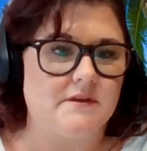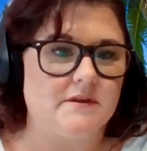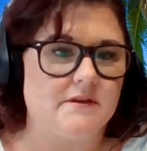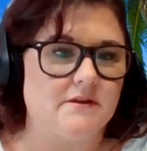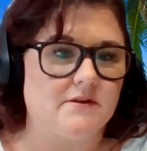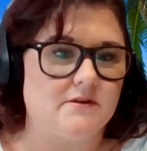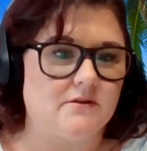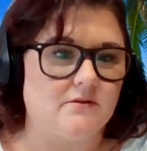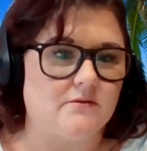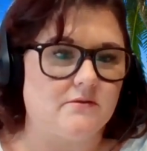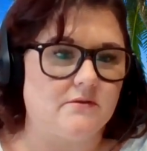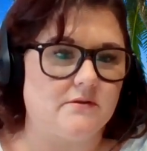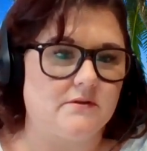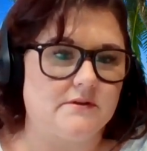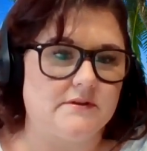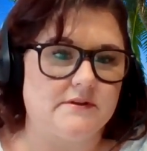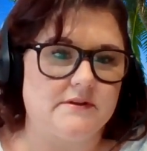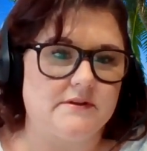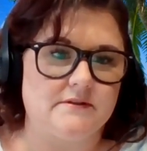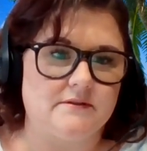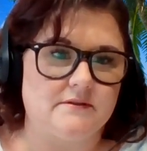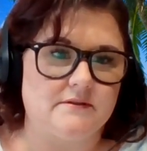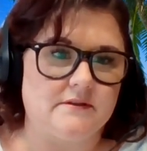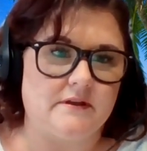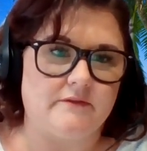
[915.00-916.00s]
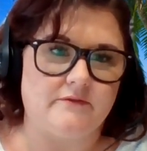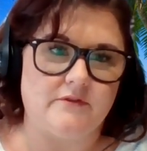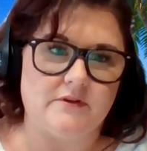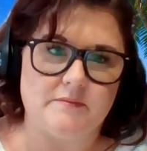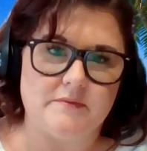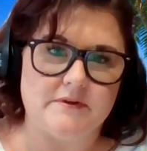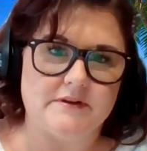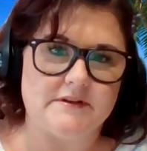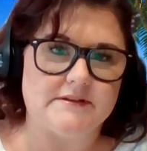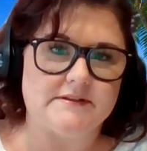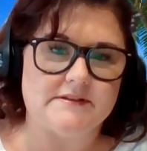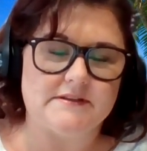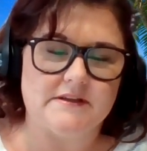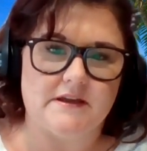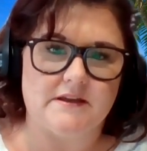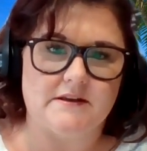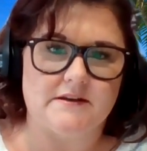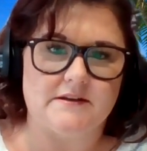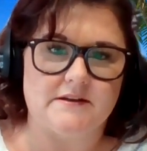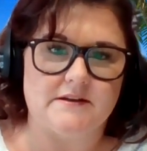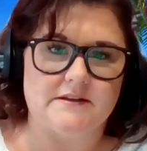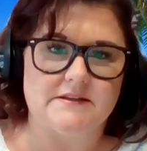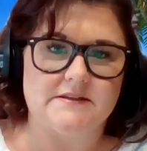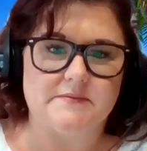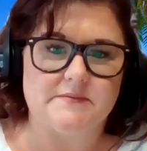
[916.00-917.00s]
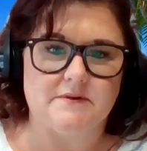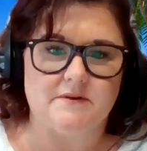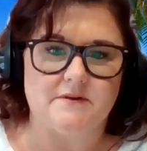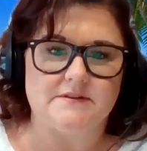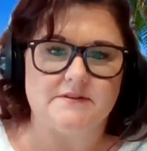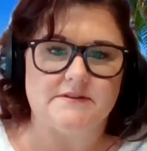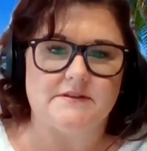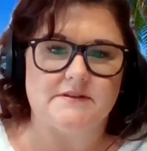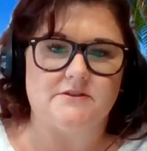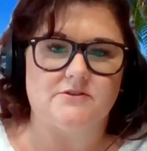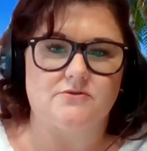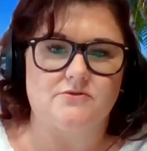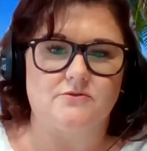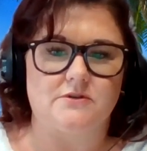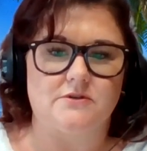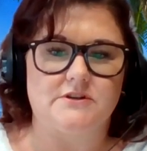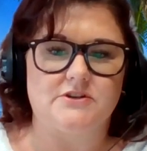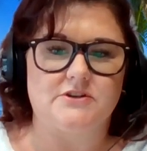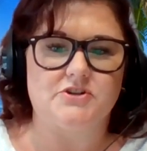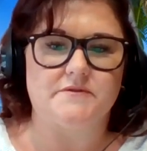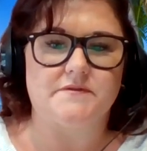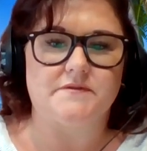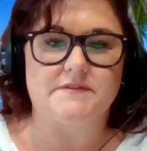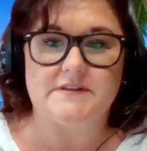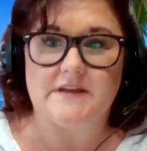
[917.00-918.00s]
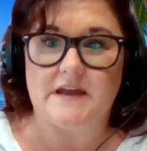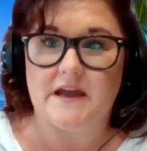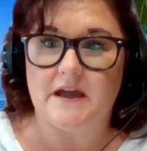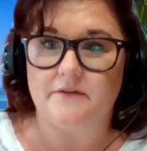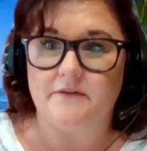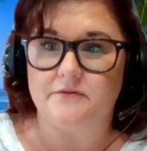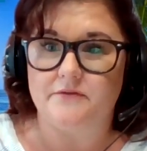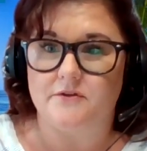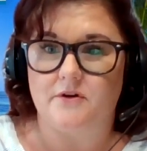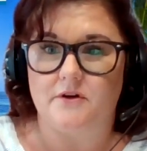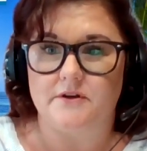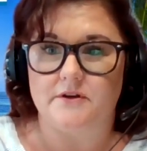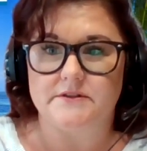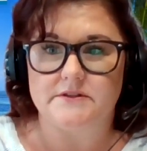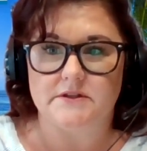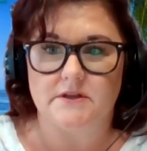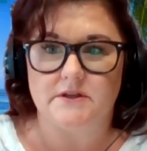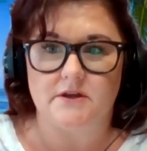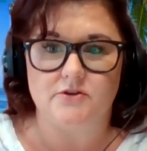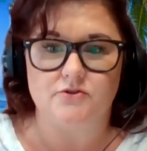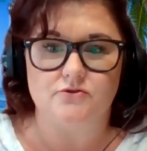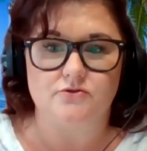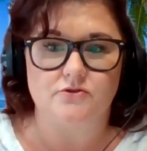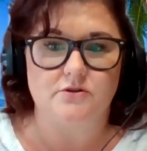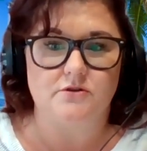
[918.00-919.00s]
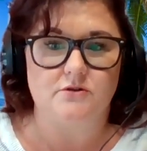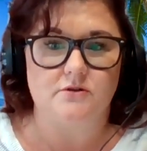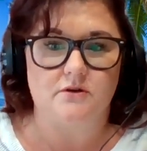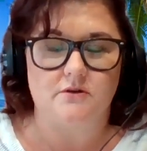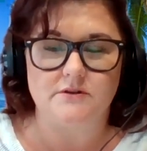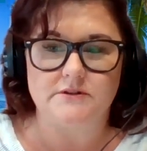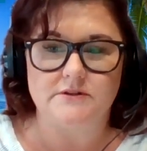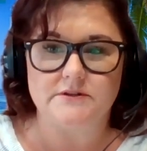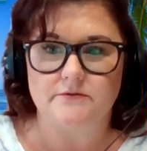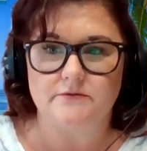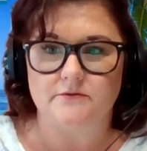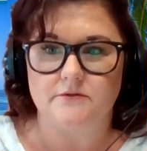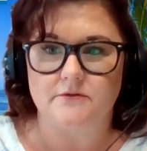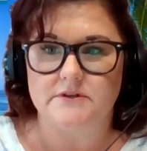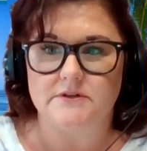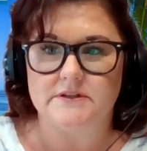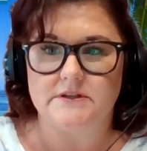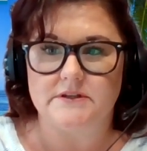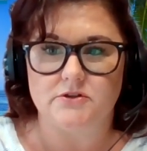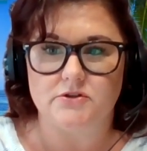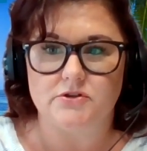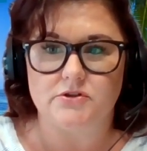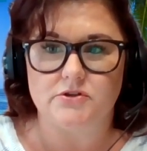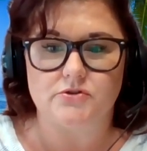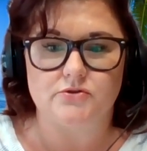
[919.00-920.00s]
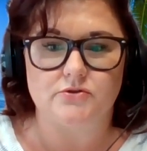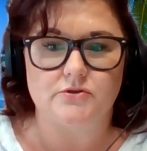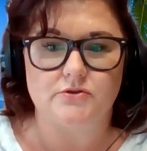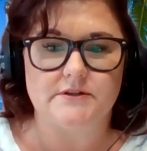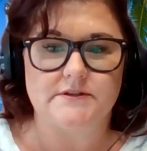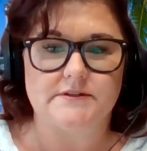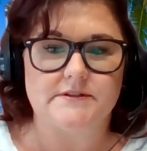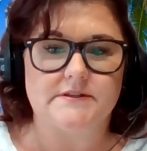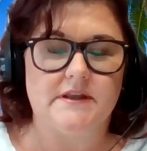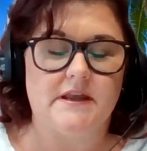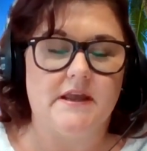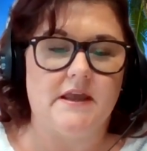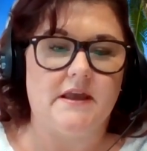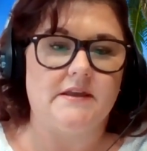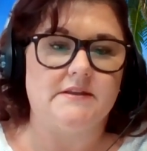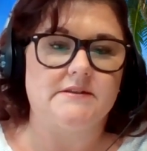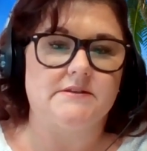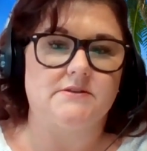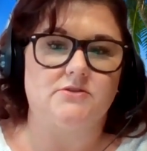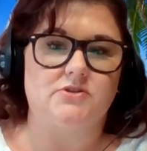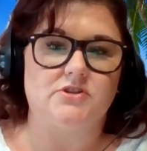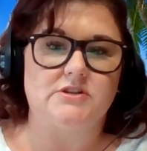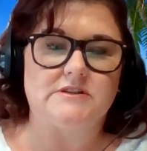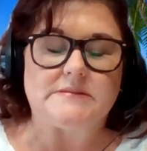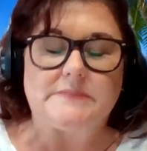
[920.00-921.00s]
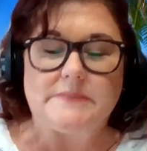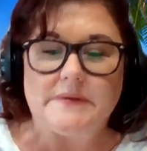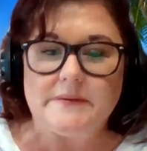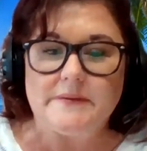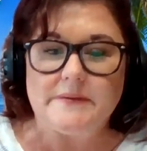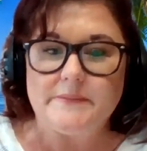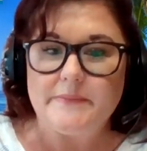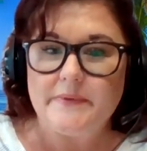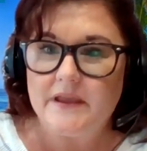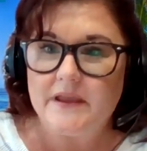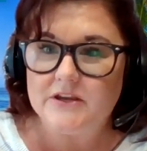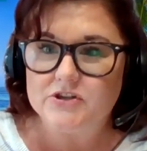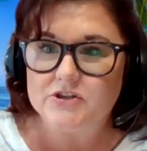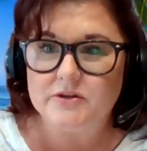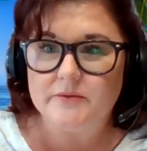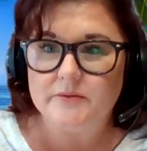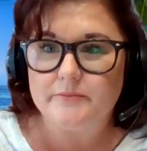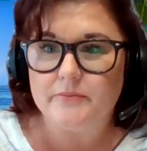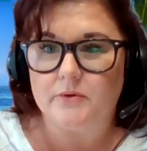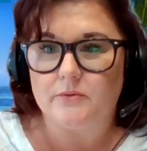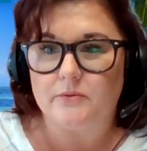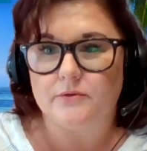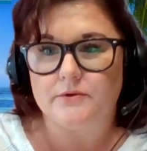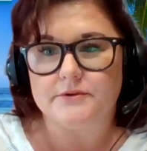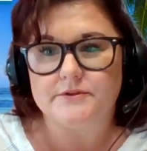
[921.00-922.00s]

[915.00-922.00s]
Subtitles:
you know everybody's kind of experiencing shortage of staff across the country in all different industries. So just be patient, but we're